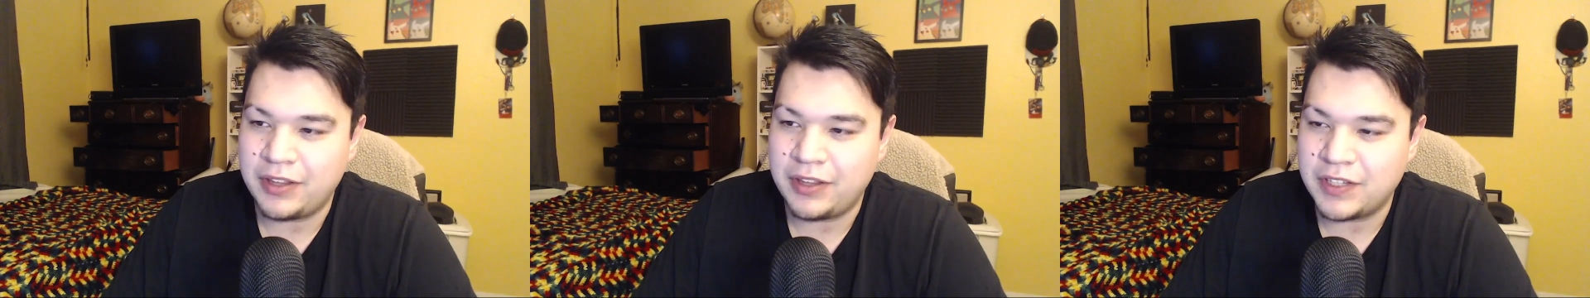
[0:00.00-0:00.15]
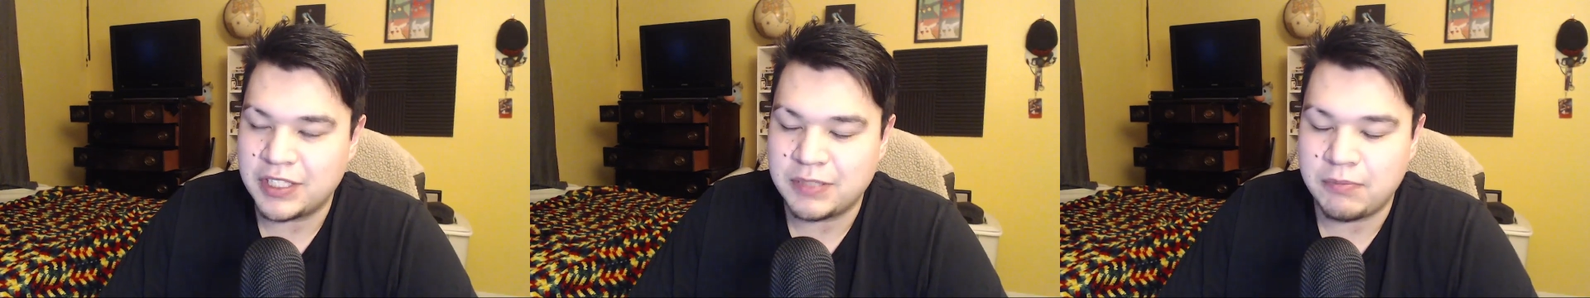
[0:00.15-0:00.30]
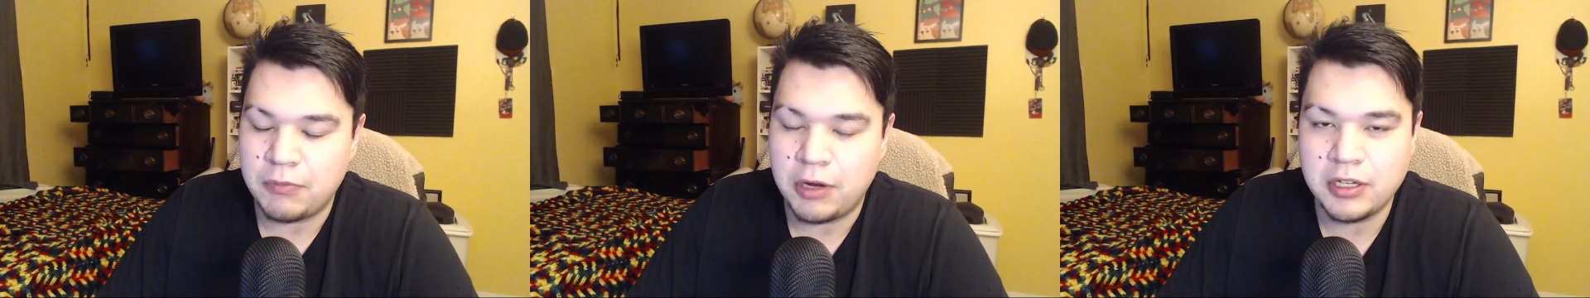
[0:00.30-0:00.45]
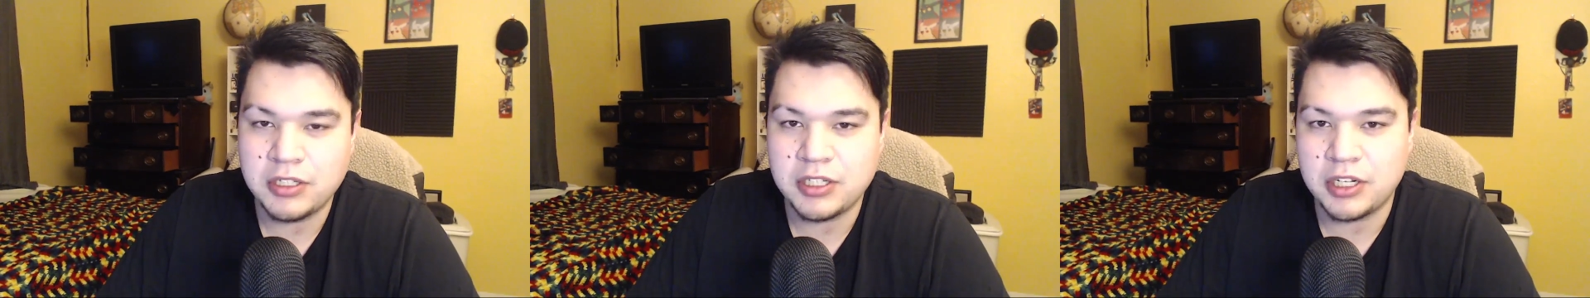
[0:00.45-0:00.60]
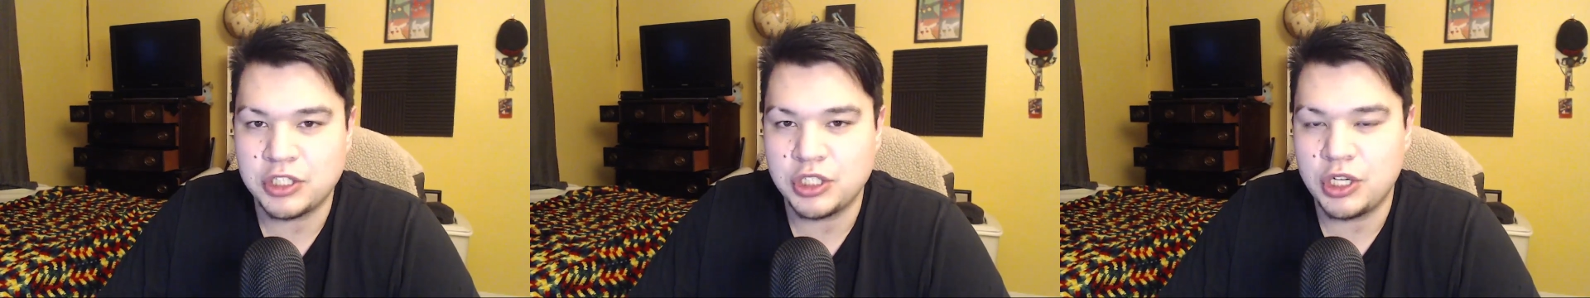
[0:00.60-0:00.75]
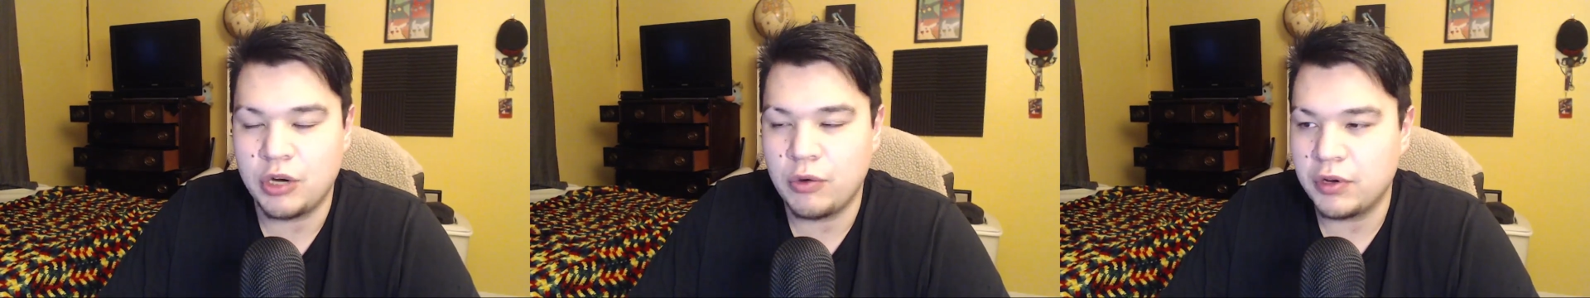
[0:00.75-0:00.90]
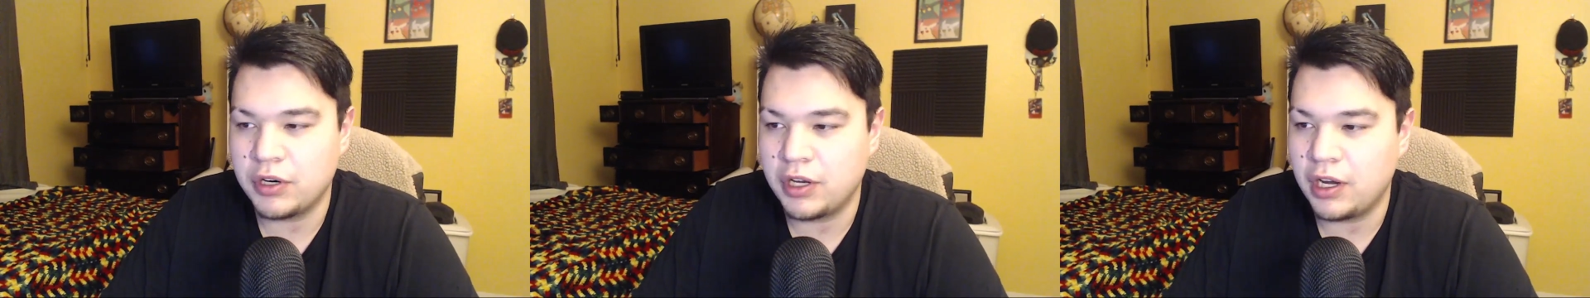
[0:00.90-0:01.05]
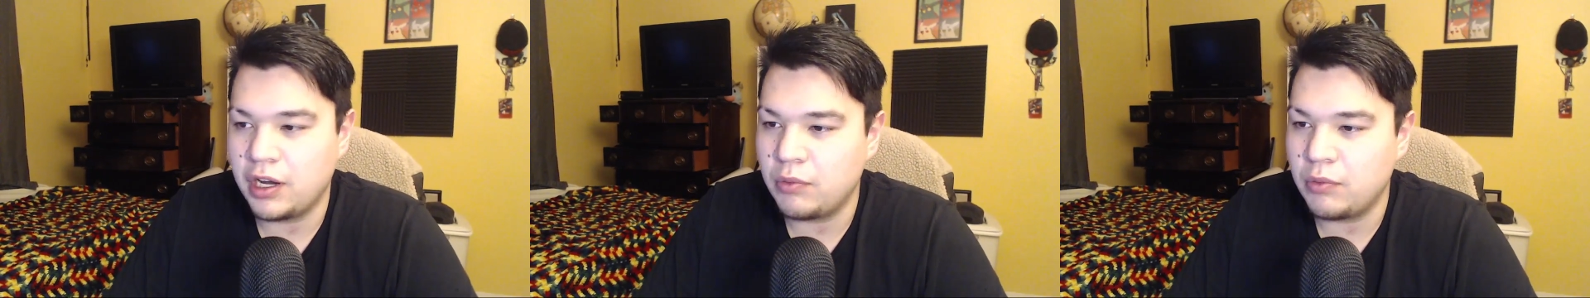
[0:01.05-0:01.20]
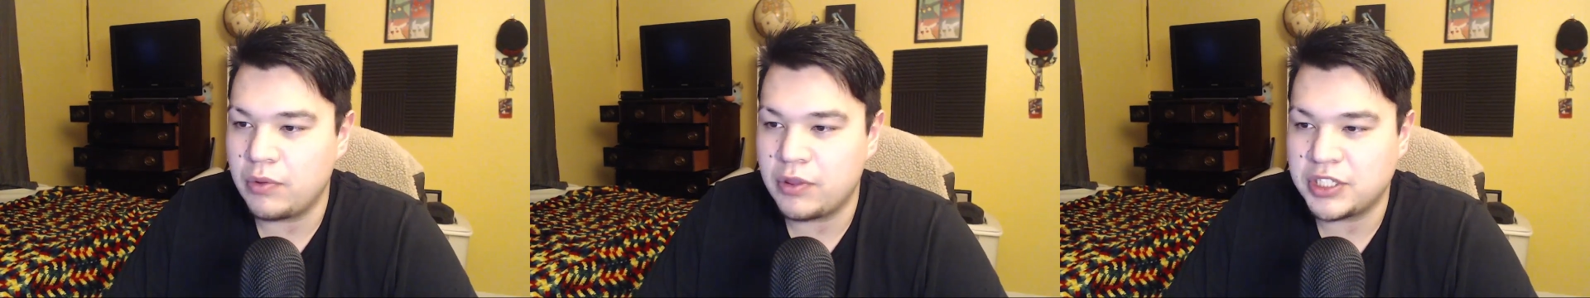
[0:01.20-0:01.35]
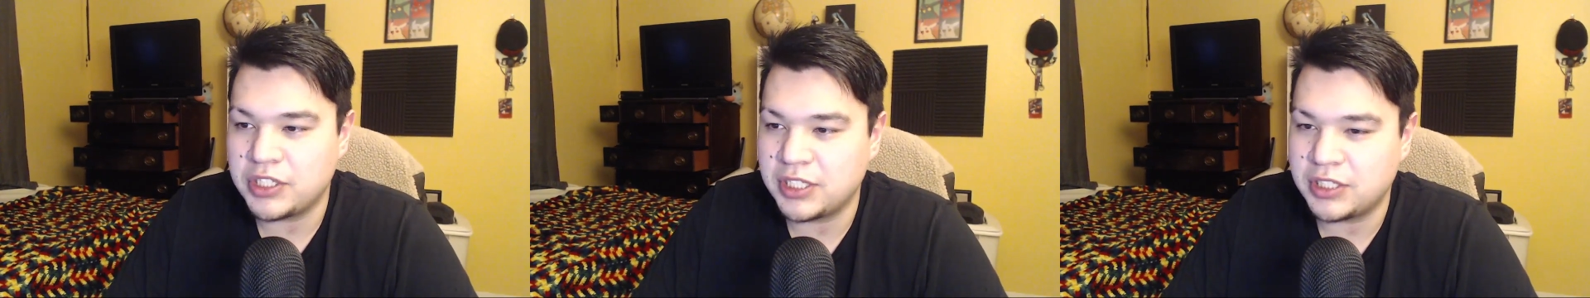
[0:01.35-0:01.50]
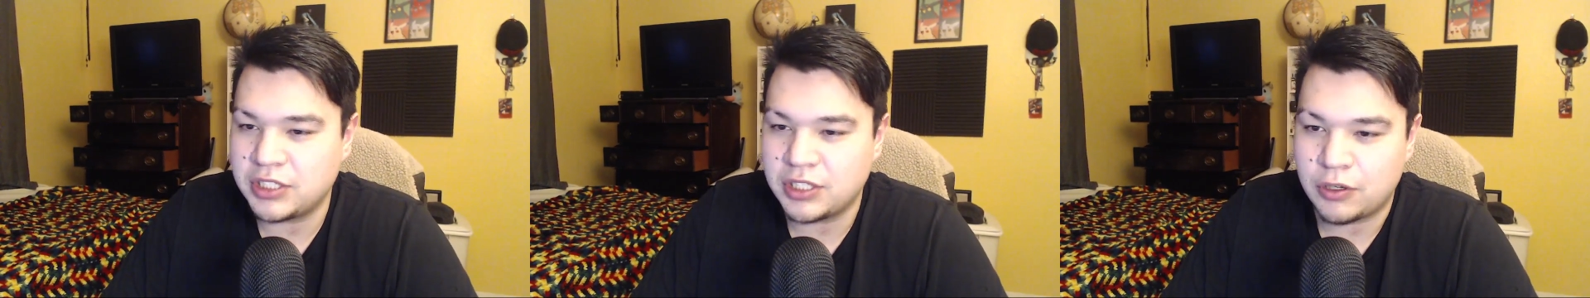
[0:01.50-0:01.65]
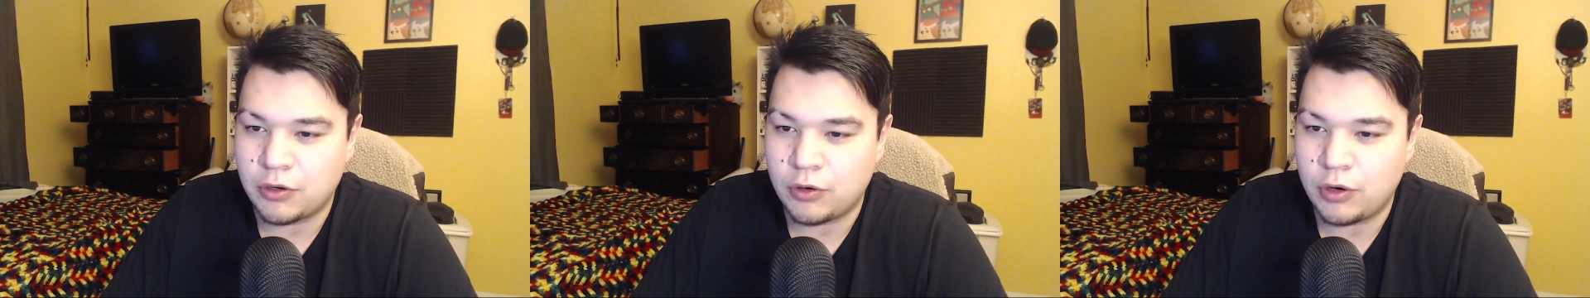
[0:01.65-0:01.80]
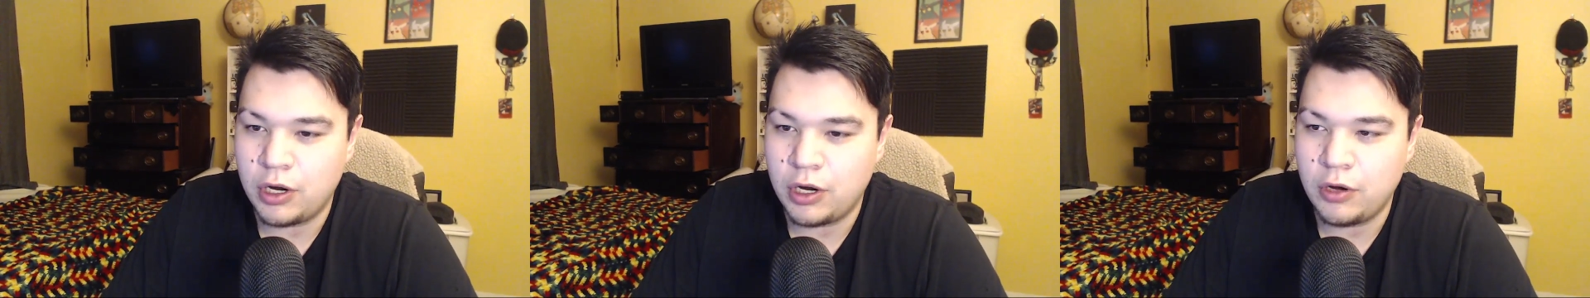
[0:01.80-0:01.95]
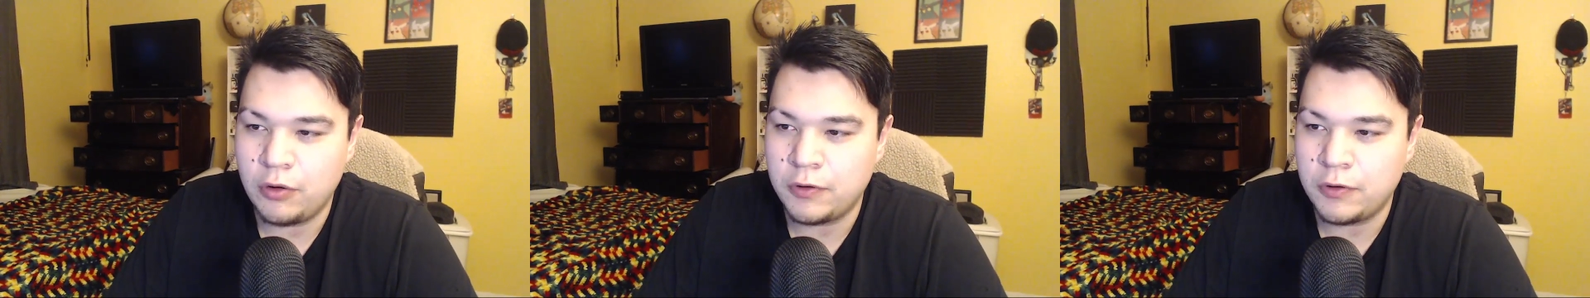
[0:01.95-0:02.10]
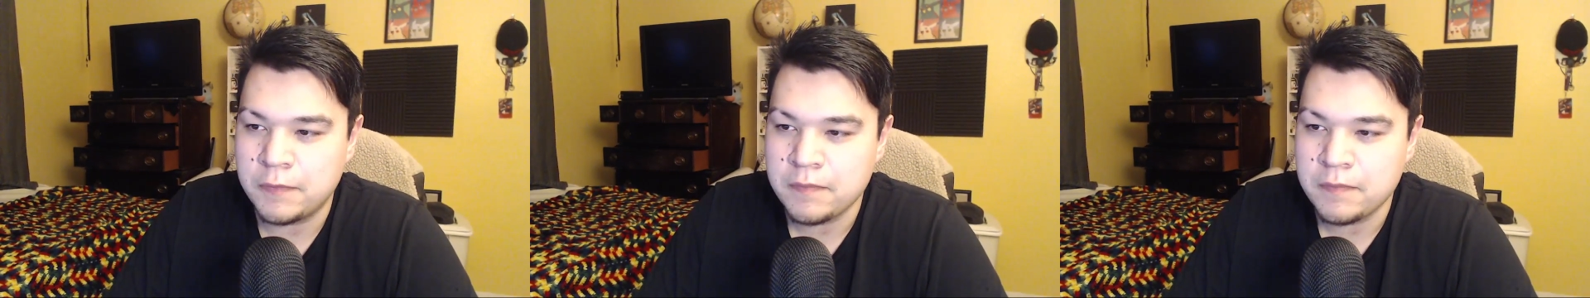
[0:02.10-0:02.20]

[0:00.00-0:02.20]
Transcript: and this montage going on with Sister Krone